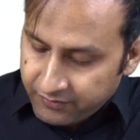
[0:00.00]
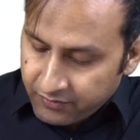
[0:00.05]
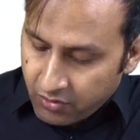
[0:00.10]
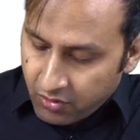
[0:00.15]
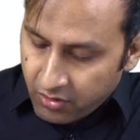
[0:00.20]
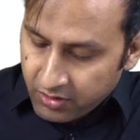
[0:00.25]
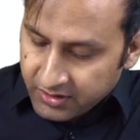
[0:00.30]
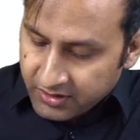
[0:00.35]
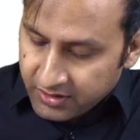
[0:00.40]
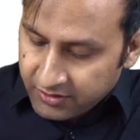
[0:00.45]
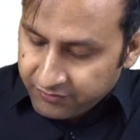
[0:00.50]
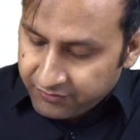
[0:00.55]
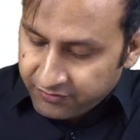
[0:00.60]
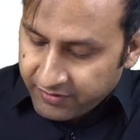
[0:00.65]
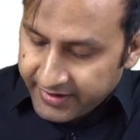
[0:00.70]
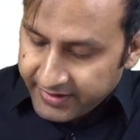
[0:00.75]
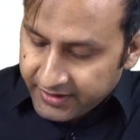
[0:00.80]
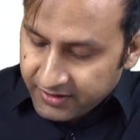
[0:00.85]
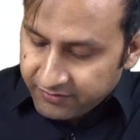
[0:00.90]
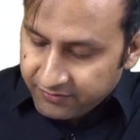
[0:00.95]
or
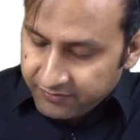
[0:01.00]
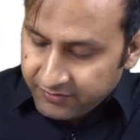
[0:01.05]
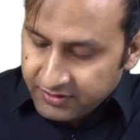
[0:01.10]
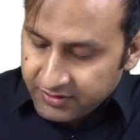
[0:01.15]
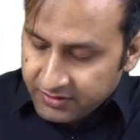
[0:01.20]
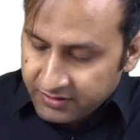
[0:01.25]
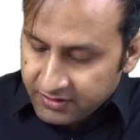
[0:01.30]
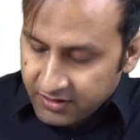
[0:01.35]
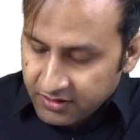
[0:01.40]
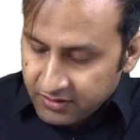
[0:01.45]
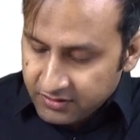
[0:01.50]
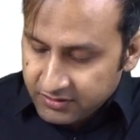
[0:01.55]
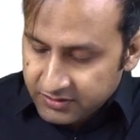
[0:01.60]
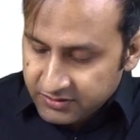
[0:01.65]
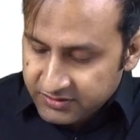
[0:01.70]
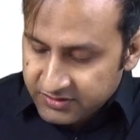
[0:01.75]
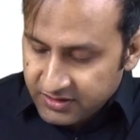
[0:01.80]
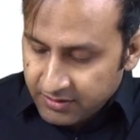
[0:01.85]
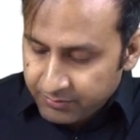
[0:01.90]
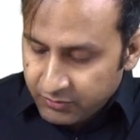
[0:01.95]
confined within the
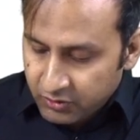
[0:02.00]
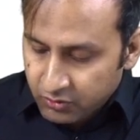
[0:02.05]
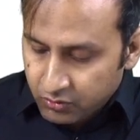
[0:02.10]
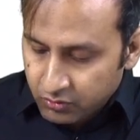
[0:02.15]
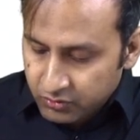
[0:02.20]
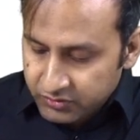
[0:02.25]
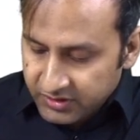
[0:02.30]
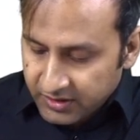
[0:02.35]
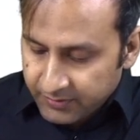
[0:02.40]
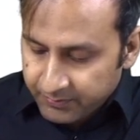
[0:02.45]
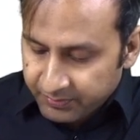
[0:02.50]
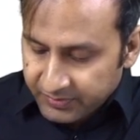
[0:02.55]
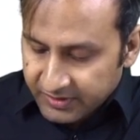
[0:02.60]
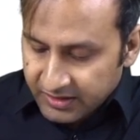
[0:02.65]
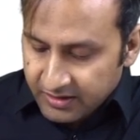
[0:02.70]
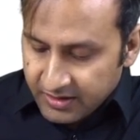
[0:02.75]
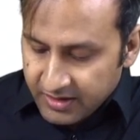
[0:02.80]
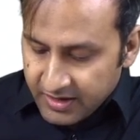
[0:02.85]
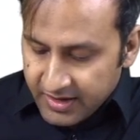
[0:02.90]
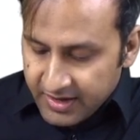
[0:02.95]
submucosa.
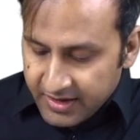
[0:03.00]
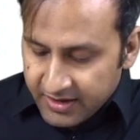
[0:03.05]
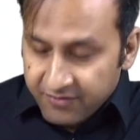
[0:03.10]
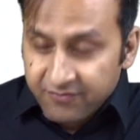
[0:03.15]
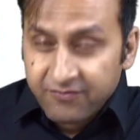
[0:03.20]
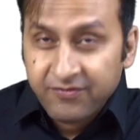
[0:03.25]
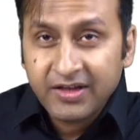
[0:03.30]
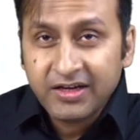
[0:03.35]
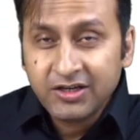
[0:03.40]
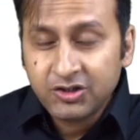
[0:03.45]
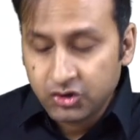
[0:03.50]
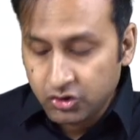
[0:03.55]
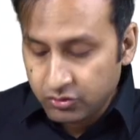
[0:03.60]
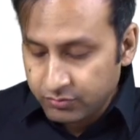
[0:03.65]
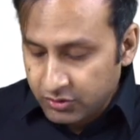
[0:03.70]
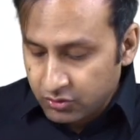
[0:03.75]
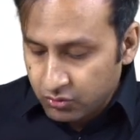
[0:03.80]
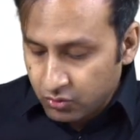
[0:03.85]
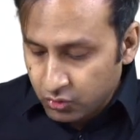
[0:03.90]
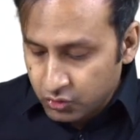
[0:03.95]
When a
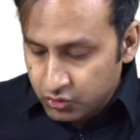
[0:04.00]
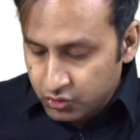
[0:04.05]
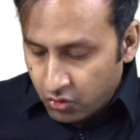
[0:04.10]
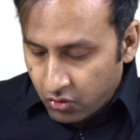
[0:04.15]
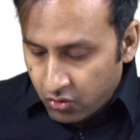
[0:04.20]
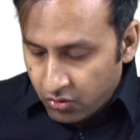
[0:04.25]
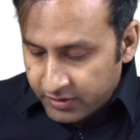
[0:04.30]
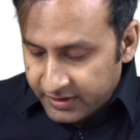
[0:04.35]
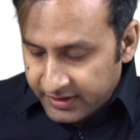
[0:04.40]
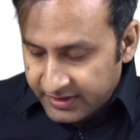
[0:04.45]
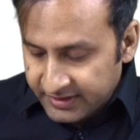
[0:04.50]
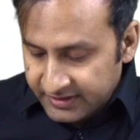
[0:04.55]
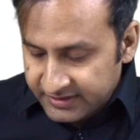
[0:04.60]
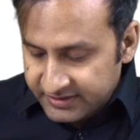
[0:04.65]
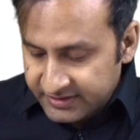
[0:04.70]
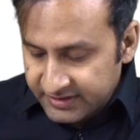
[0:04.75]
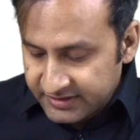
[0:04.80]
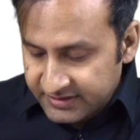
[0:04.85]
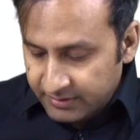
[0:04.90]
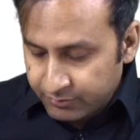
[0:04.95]
tumor goes on and
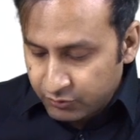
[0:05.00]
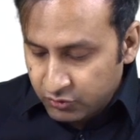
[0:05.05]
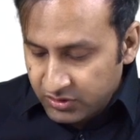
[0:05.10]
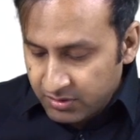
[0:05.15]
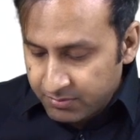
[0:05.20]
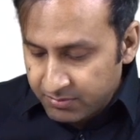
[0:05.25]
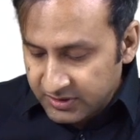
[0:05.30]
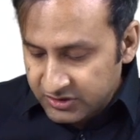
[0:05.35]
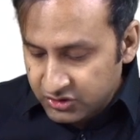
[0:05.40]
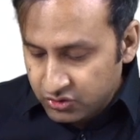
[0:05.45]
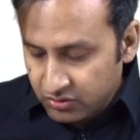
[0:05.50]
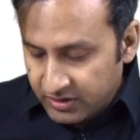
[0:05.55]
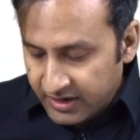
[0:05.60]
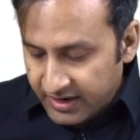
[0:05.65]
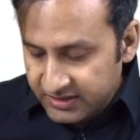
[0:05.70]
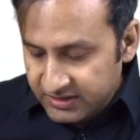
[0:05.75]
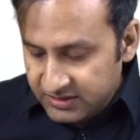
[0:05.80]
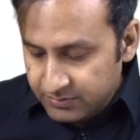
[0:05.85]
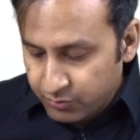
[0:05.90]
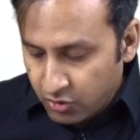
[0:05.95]
extends up to the
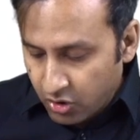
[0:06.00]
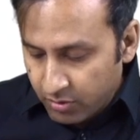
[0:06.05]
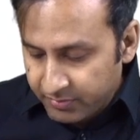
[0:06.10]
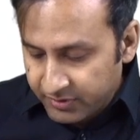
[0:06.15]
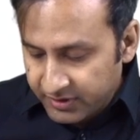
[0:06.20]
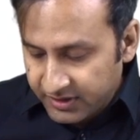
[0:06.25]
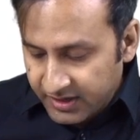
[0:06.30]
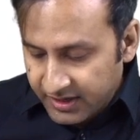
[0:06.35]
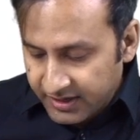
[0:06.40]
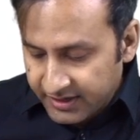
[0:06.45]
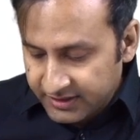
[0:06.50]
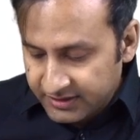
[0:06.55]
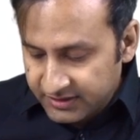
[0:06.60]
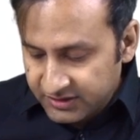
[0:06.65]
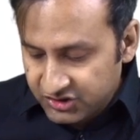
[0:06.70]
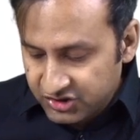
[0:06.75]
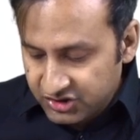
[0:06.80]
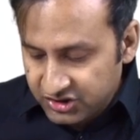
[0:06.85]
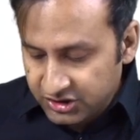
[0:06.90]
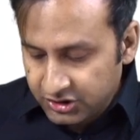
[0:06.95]
muscularis propria, it
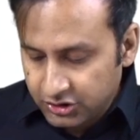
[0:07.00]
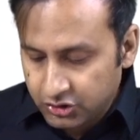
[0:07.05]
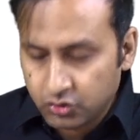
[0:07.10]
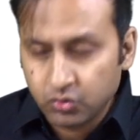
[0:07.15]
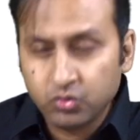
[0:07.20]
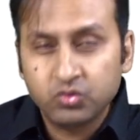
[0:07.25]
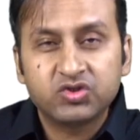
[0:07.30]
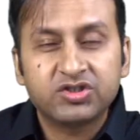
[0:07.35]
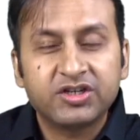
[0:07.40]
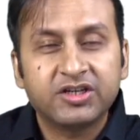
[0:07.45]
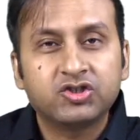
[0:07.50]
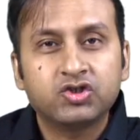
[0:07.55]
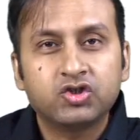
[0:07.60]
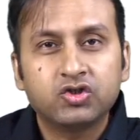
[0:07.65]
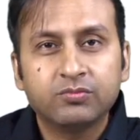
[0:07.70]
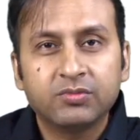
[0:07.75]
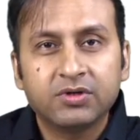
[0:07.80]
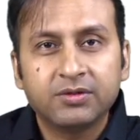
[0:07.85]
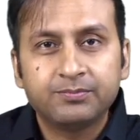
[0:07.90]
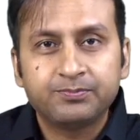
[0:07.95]
is T2 stage
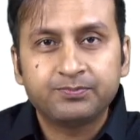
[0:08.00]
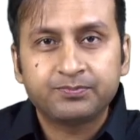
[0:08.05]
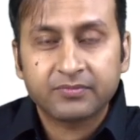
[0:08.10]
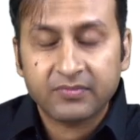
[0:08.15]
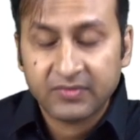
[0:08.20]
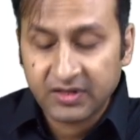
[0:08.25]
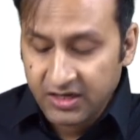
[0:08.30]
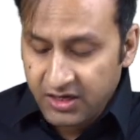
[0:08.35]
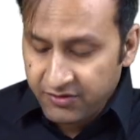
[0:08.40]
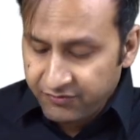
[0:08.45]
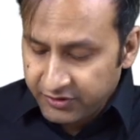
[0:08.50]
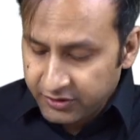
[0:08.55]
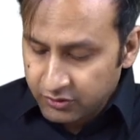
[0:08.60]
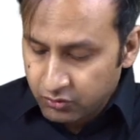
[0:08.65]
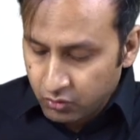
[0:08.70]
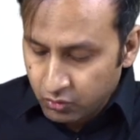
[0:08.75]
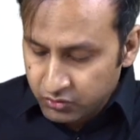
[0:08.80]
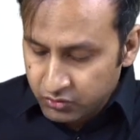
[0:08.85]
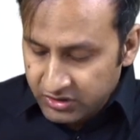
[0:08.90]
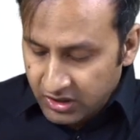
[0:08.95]
tumor. If it
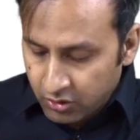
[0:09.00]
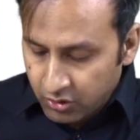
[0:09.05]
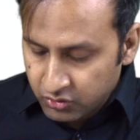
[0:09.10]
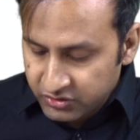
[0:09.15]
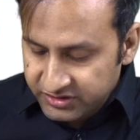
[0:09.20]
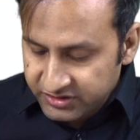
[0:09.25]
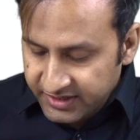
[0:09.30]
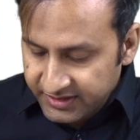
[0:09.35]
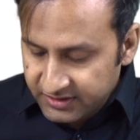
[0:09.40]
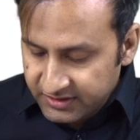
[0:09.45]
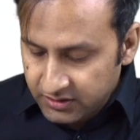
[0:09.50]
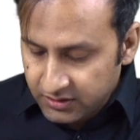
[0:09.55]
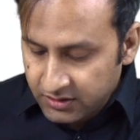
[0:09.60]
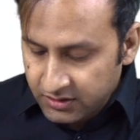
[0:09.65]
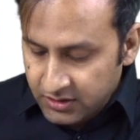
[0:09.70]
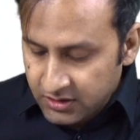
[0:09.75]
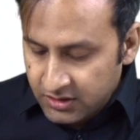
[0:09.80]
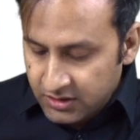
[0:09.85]
goes outside the